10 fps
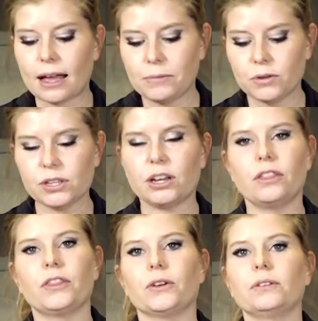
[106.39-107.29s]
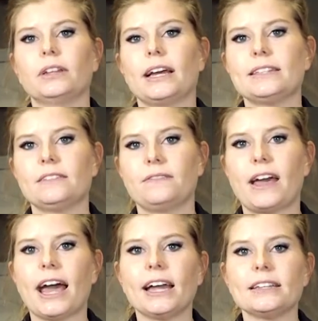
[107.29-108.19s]
I'm using a third less
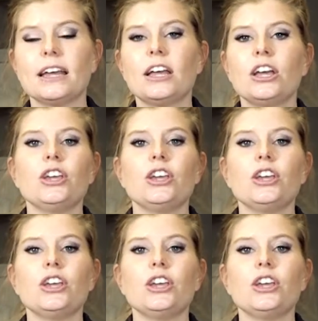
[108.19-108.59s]
fat.